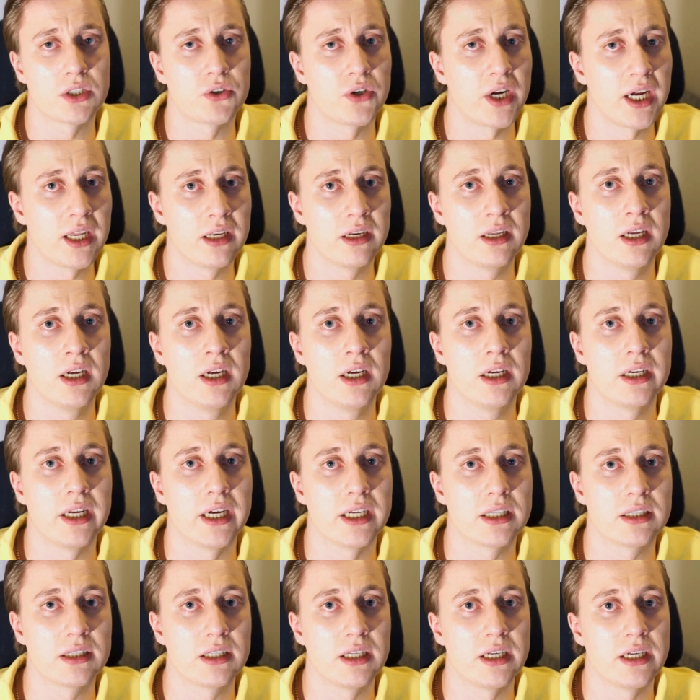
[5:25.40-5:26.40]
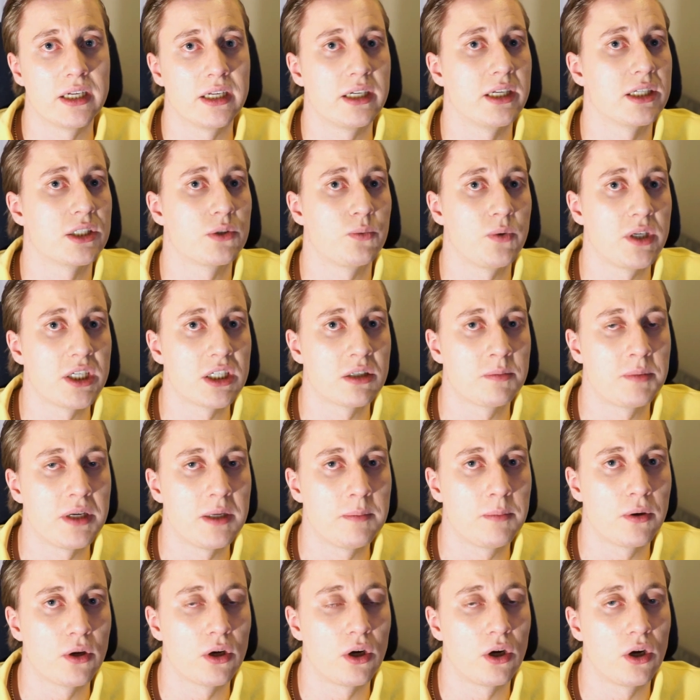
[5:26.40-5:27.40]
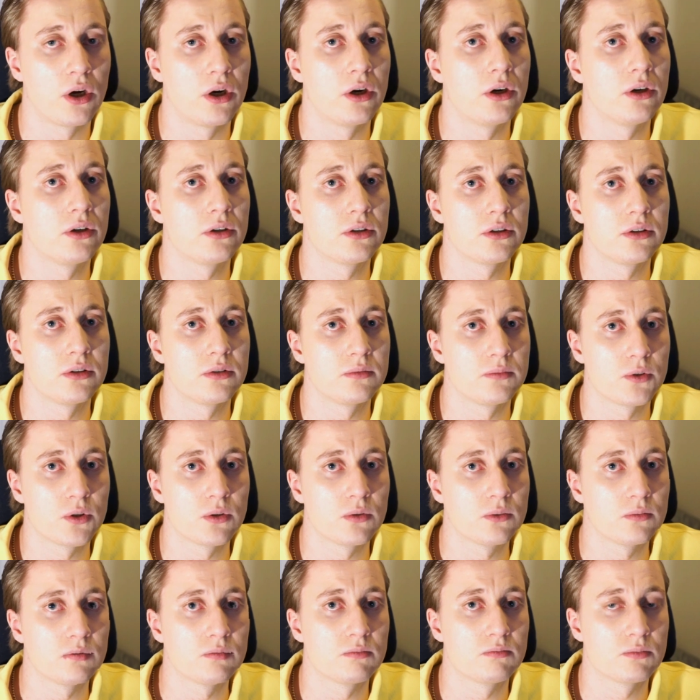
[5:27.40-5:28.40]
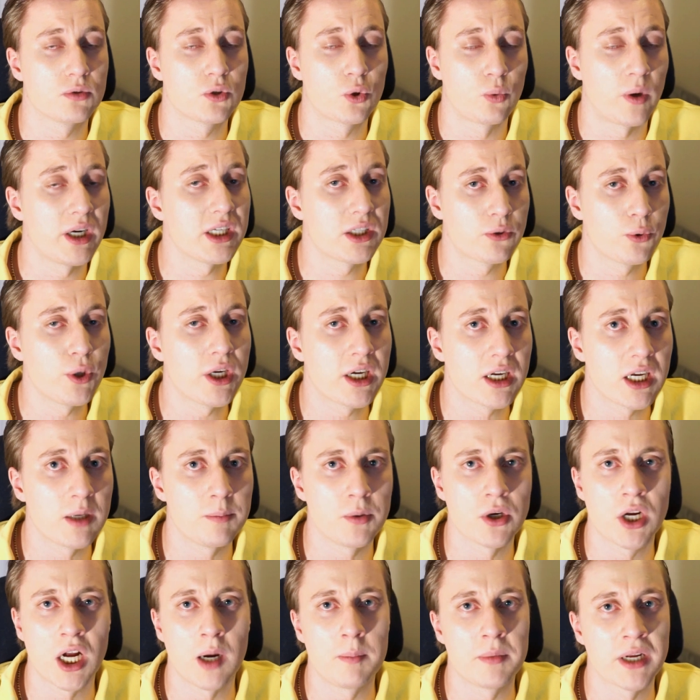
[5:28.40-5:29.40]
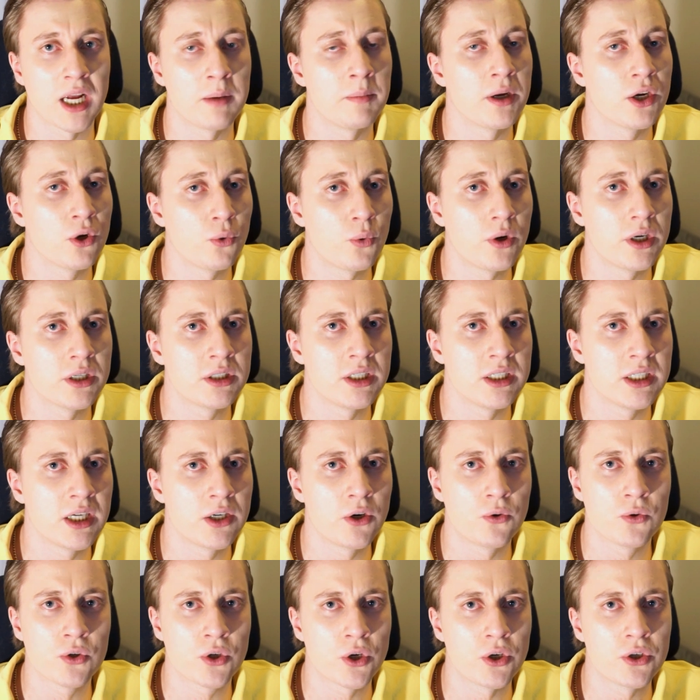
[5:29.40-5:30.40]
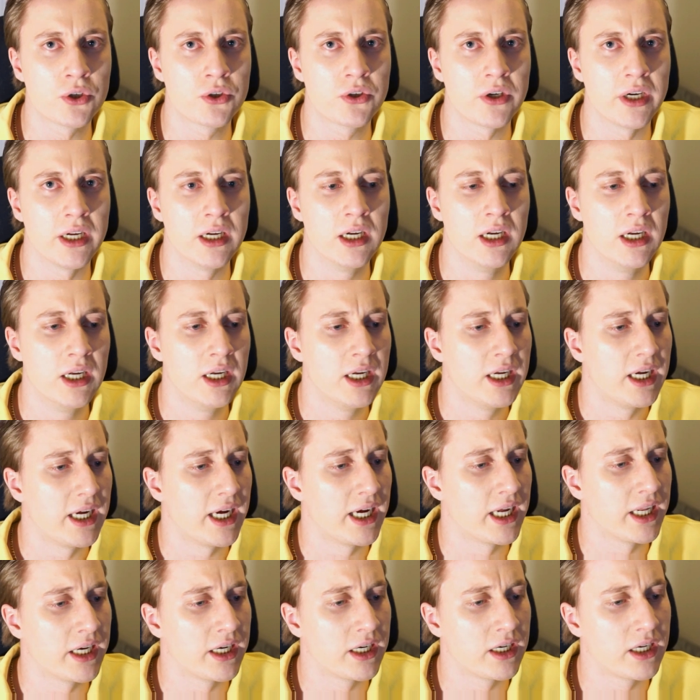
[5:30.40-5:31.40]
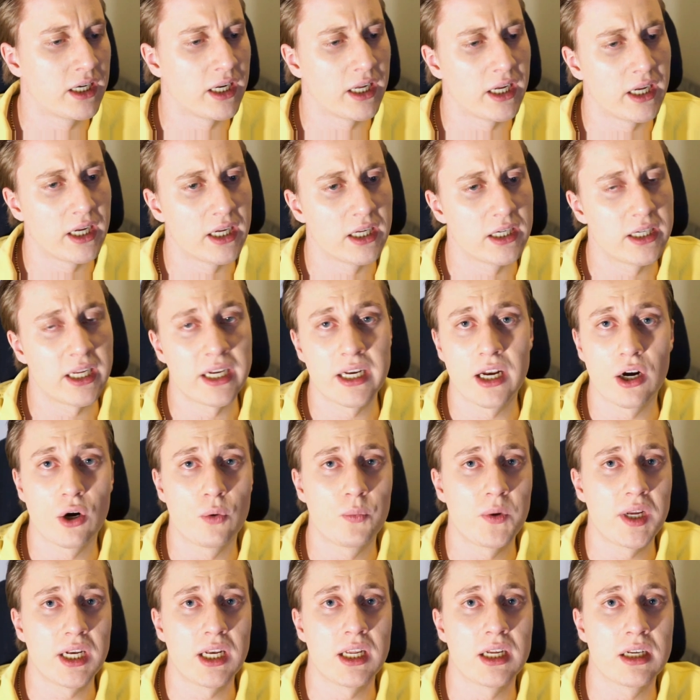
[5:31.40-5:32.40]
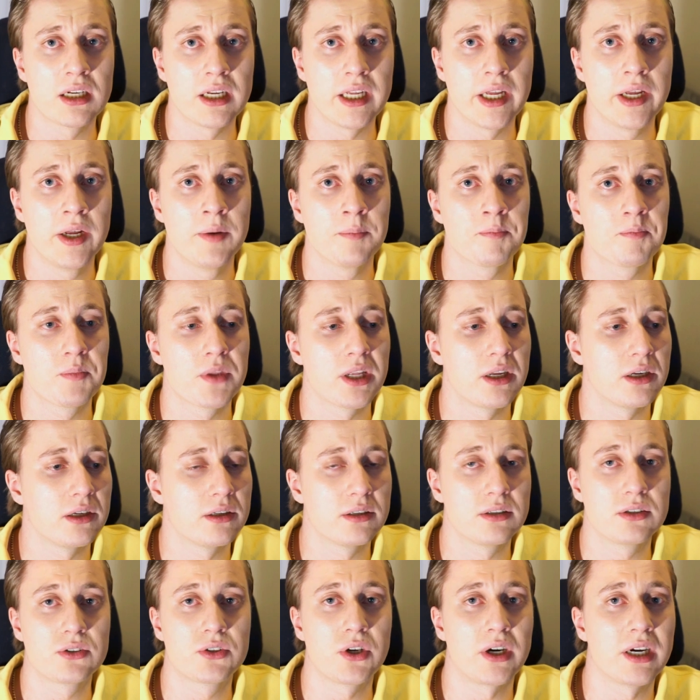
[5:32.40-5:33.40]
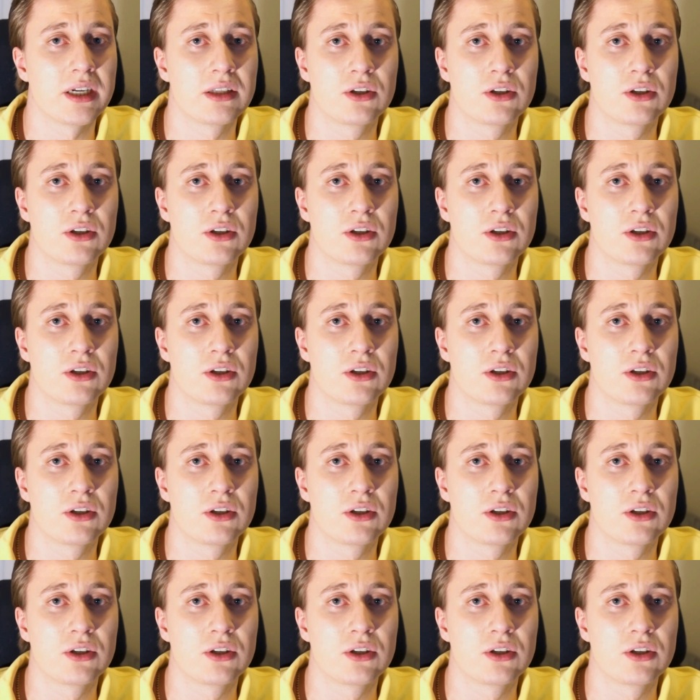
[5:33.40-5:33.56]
shows the trend that the Swedish people are quite quickly becoming a minority in their own country, and then they are willingly